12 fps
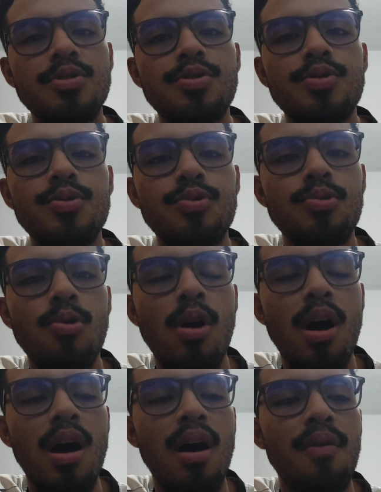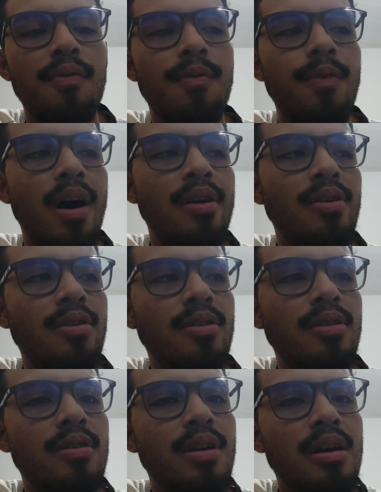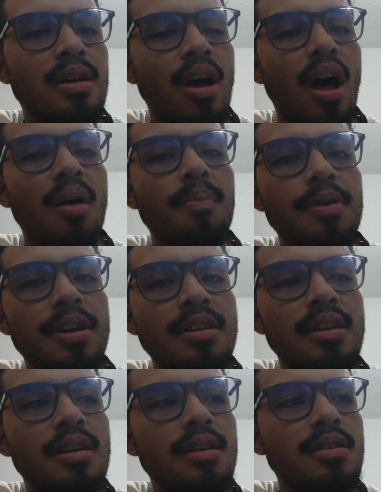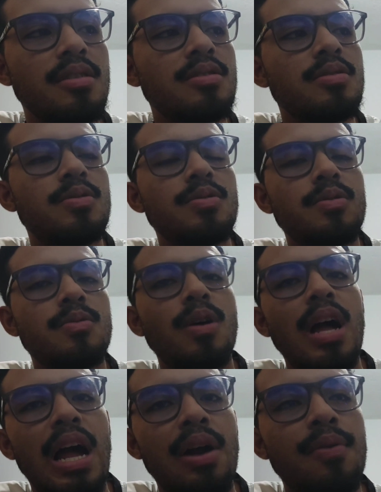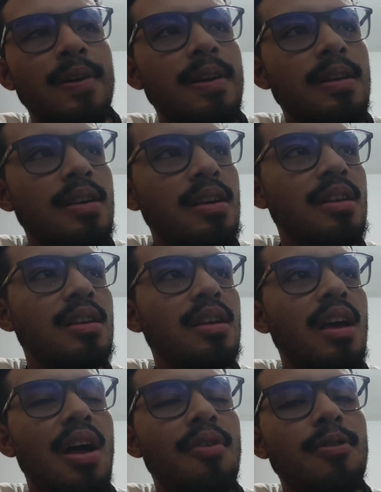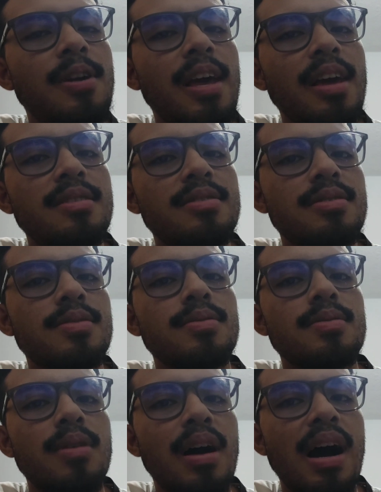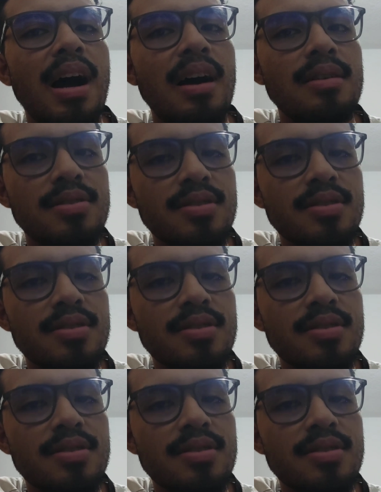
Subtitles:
to a further component to in everyday to a